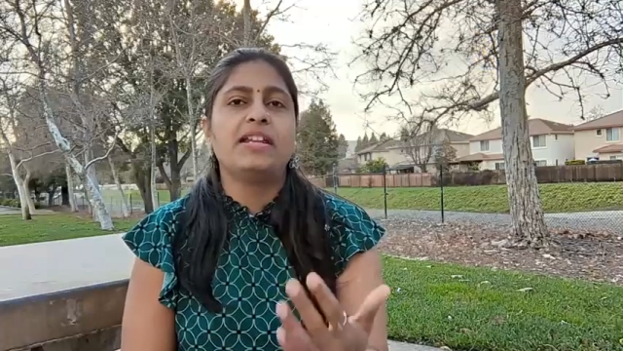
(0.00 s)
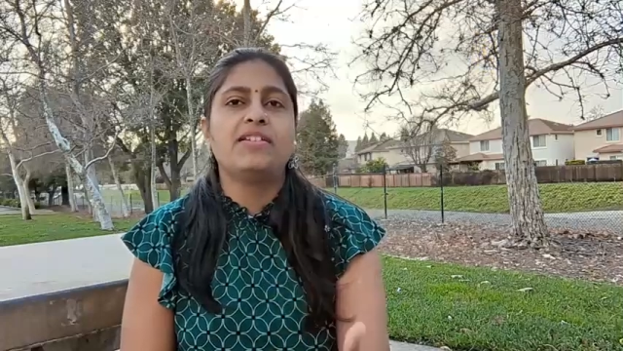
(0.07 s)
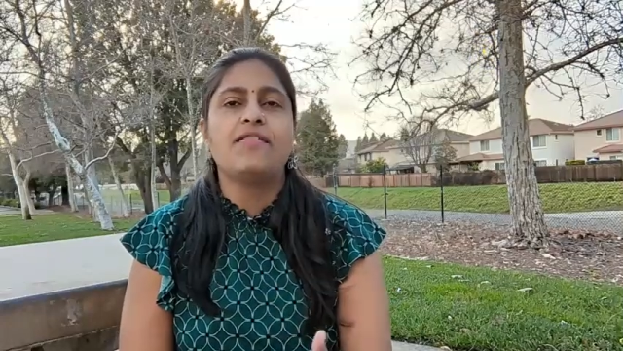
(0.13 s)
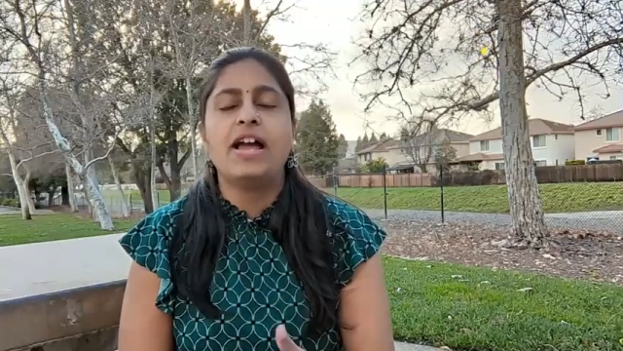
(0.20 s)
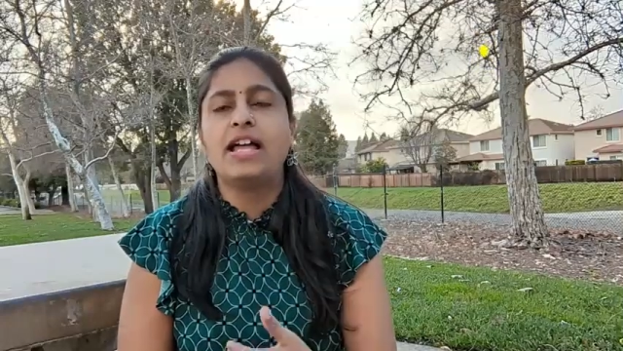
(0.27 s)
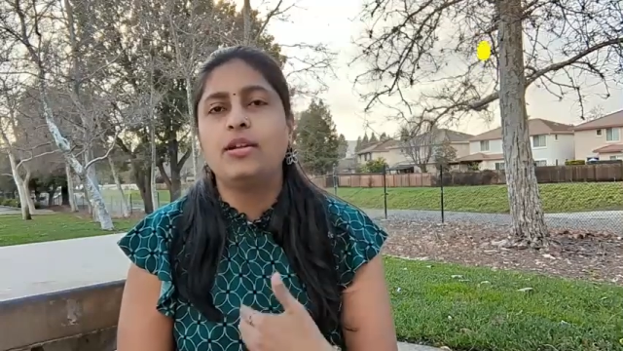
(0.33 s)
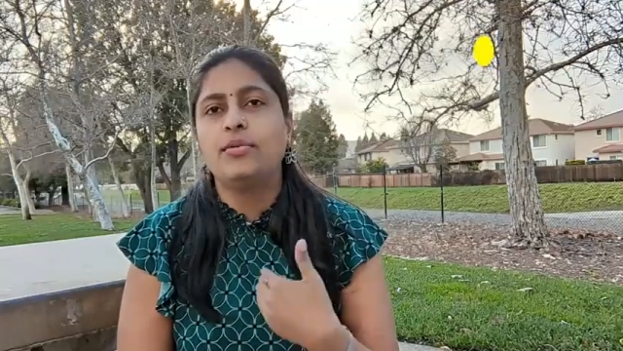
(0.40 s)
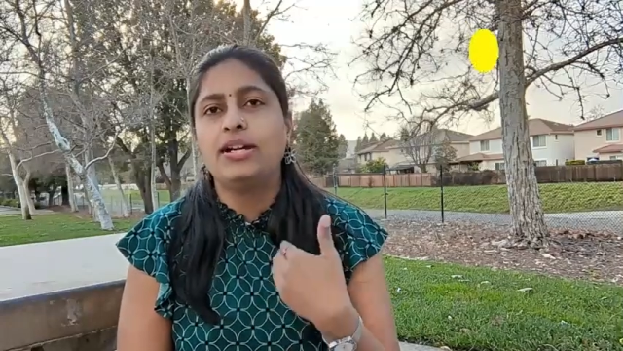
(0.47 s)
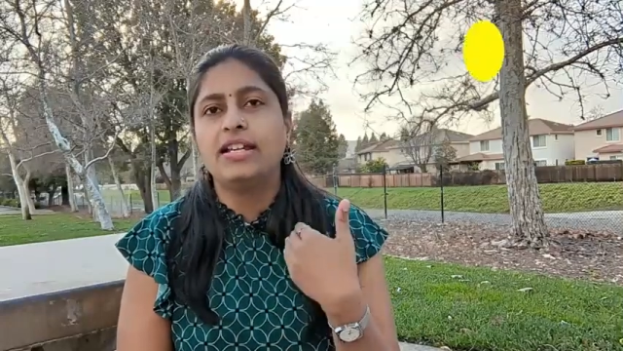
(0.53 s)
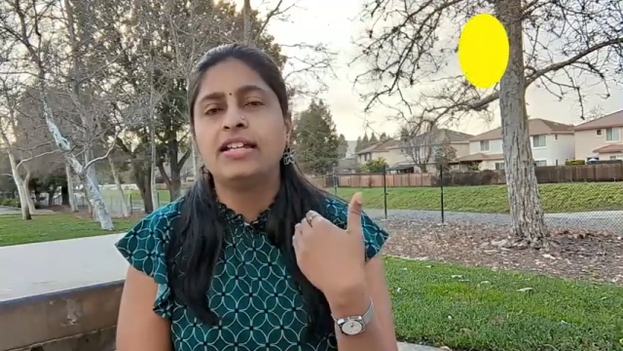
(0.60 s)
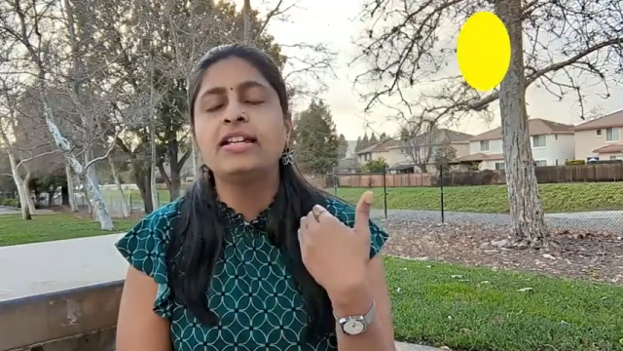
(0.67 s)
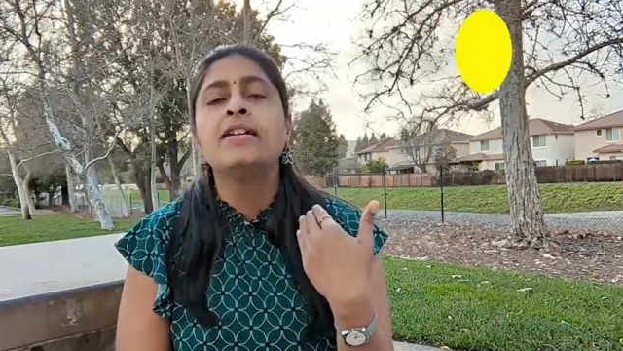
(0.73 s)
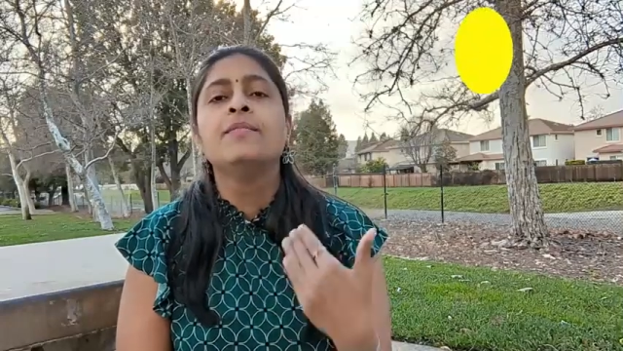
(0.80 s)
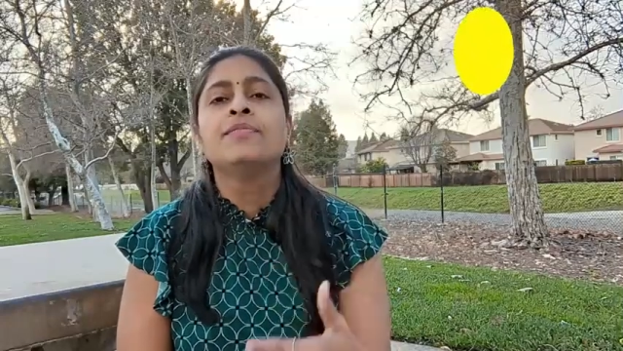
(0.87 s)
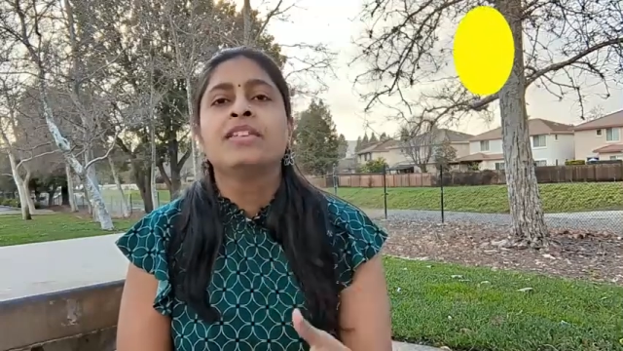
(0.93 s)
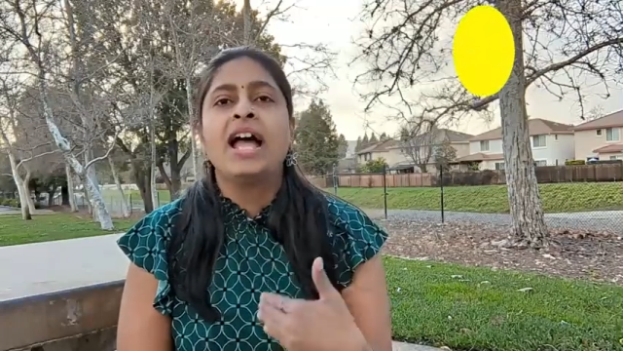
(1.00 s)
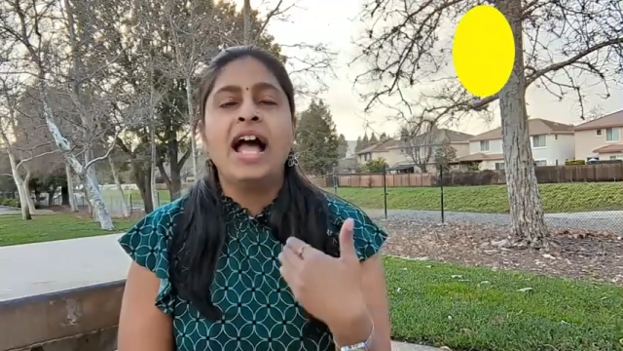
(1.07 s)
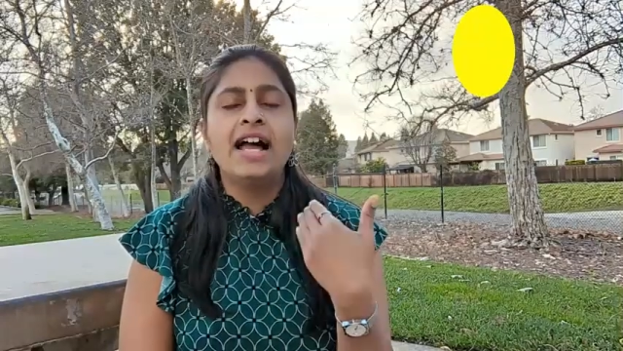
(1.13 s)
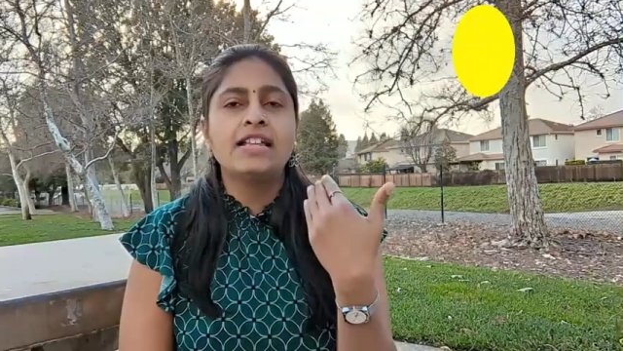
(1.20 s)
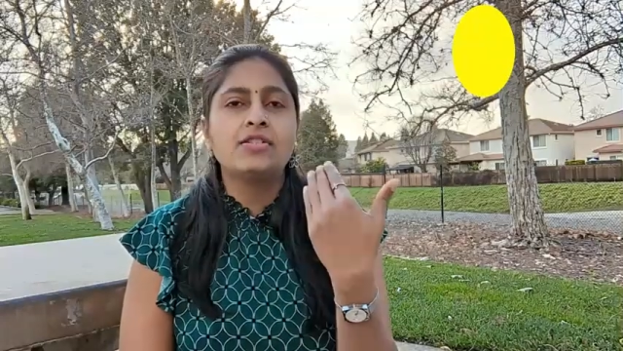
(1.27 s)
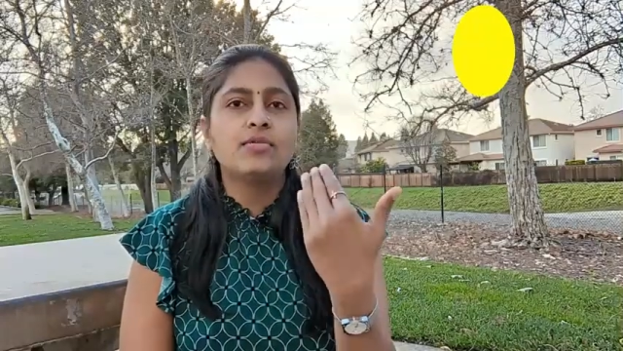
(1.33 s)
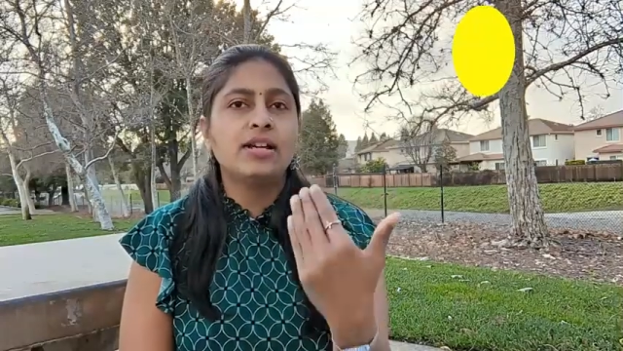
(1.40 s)
evaluating
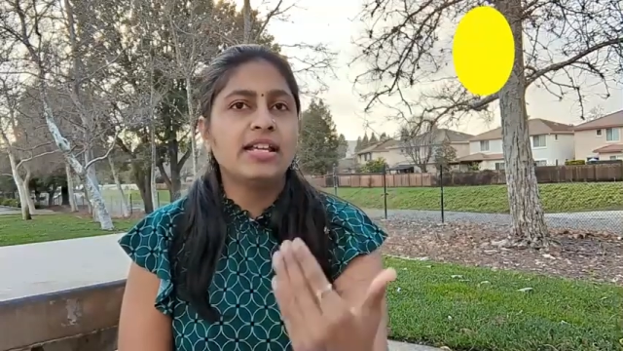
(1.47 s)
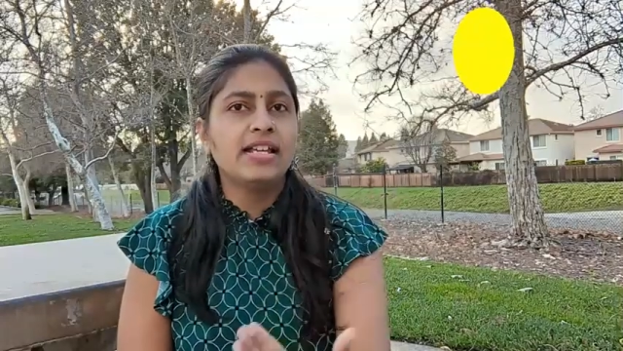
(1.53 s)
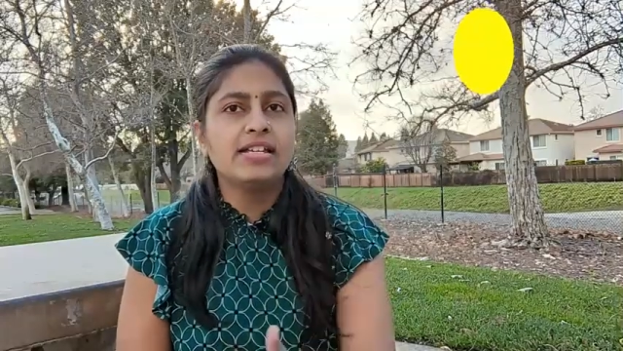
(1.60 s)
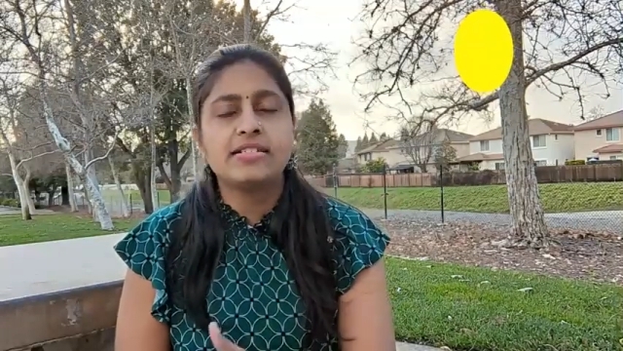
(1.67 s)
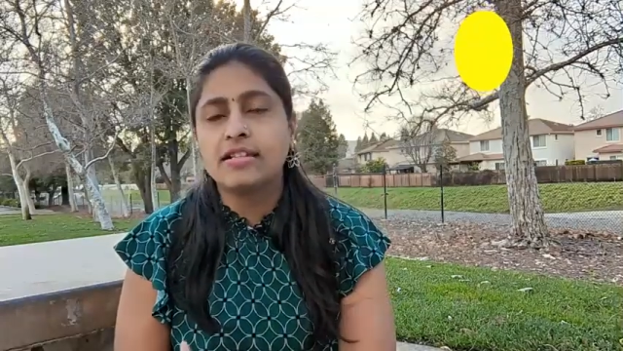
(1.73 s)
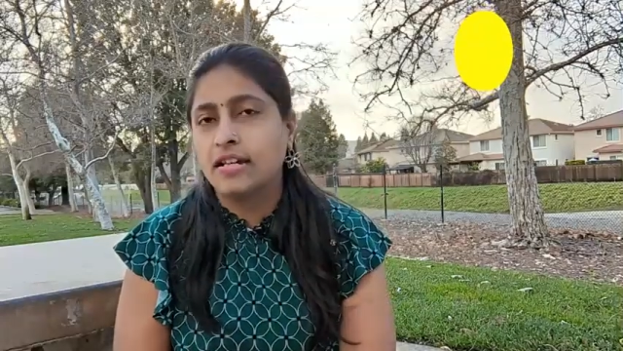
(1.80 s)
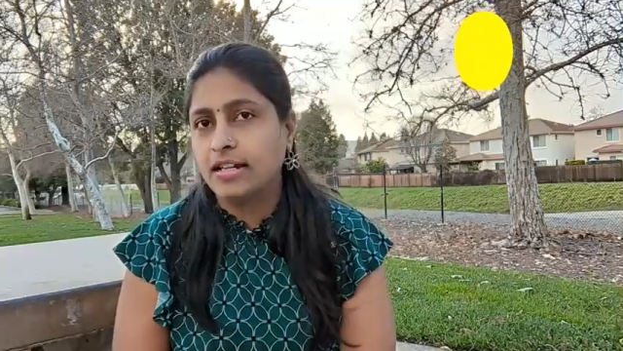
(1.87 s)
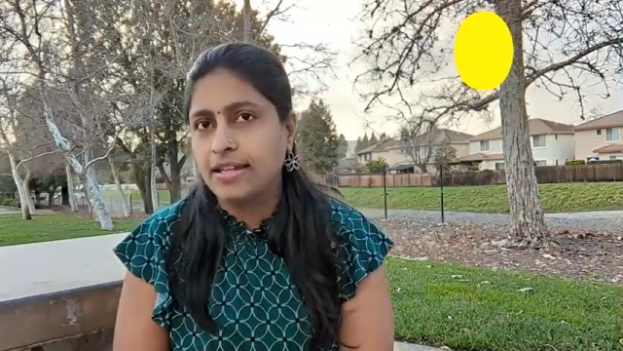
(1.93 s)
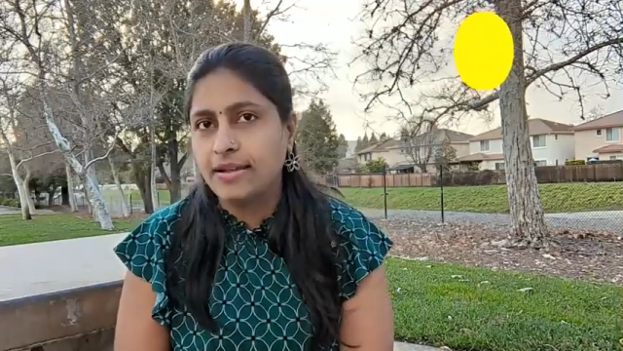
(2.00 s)
as well as